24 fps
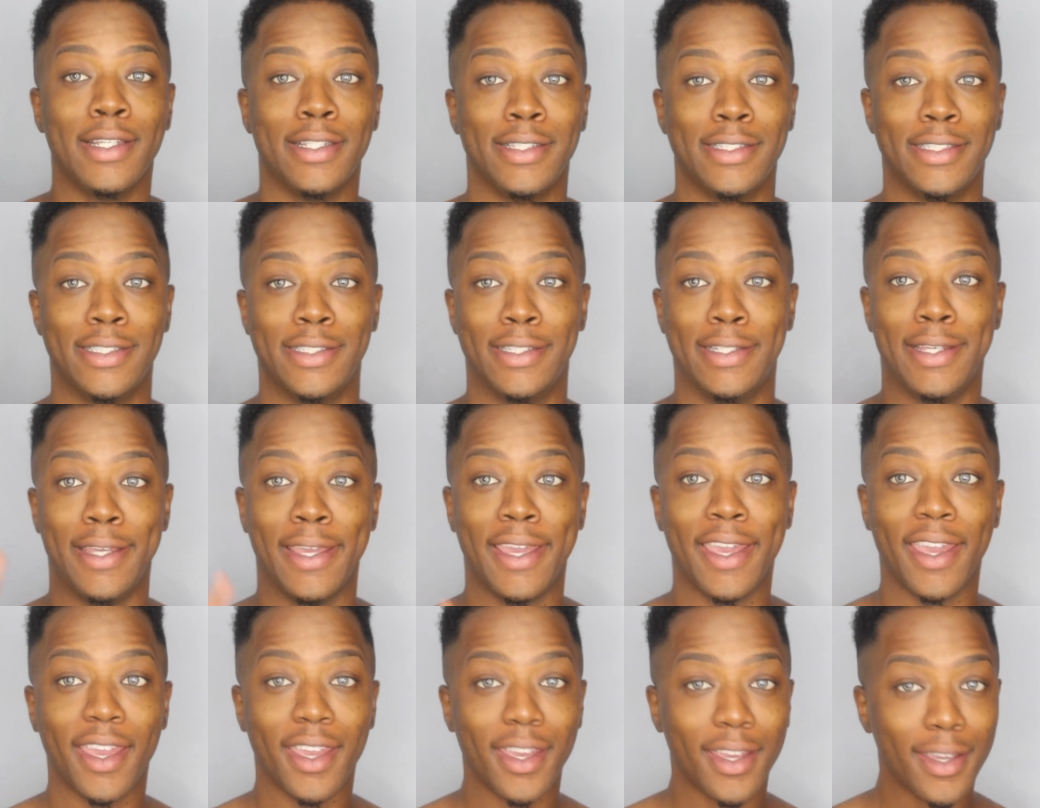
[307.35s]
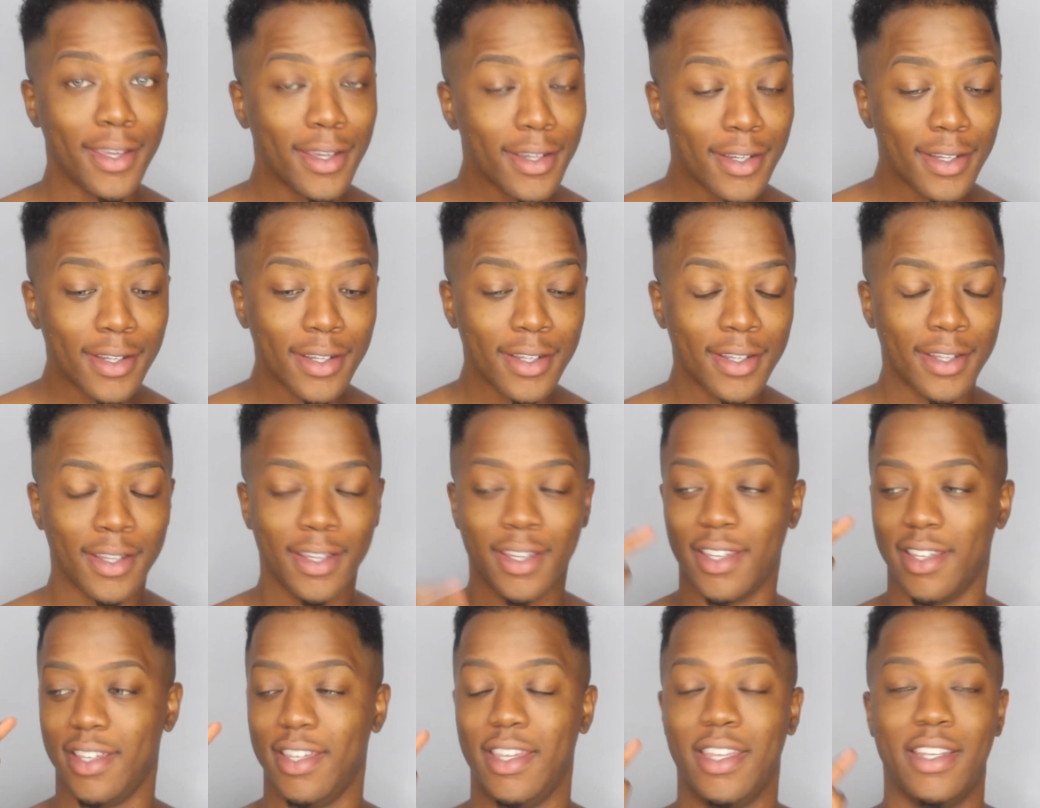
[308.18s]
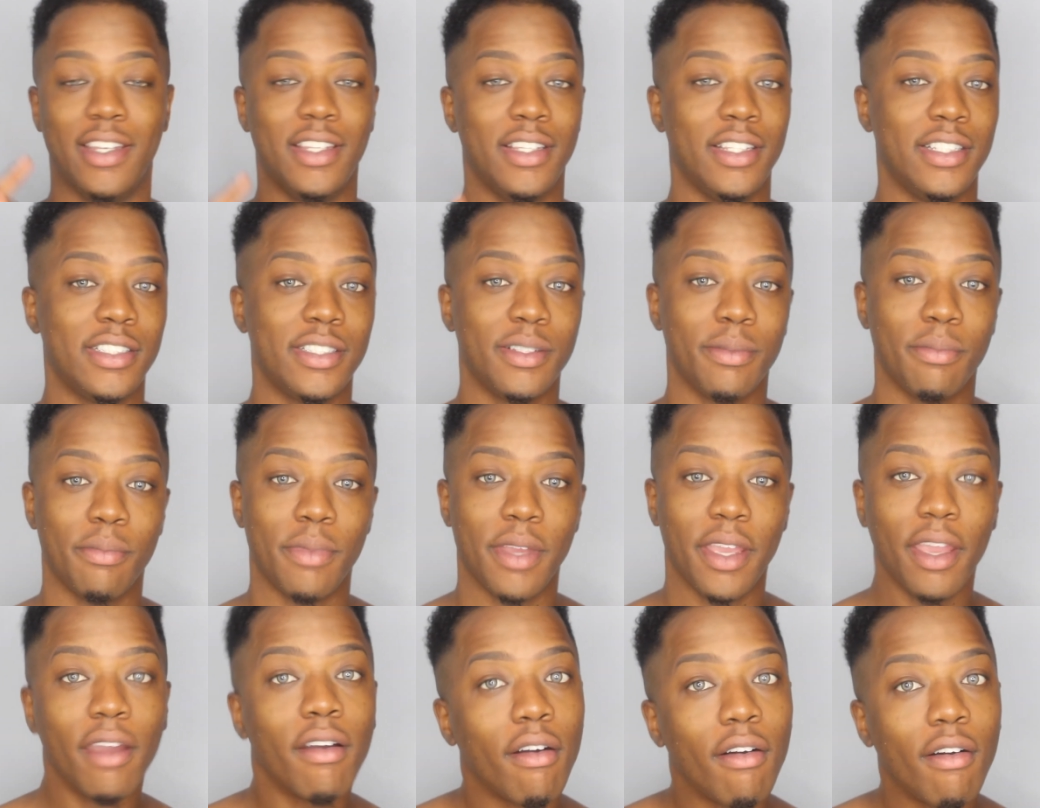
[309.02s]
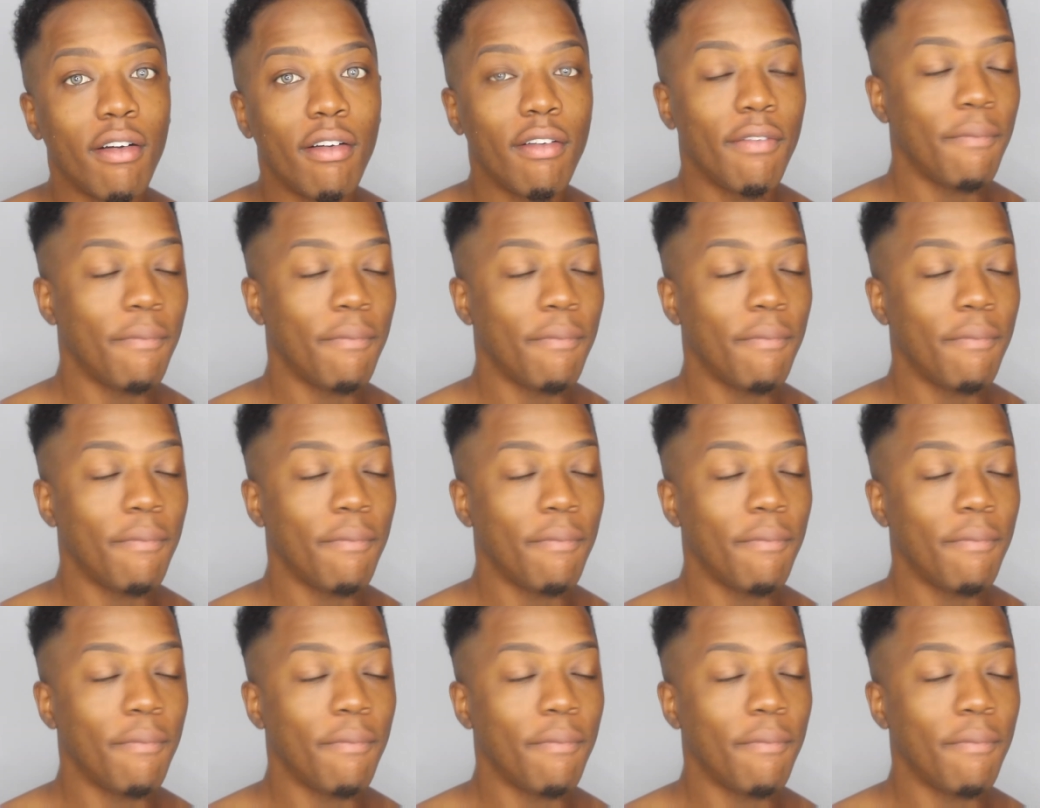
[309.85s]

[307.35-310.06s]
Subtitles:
he's gay, and he's a male.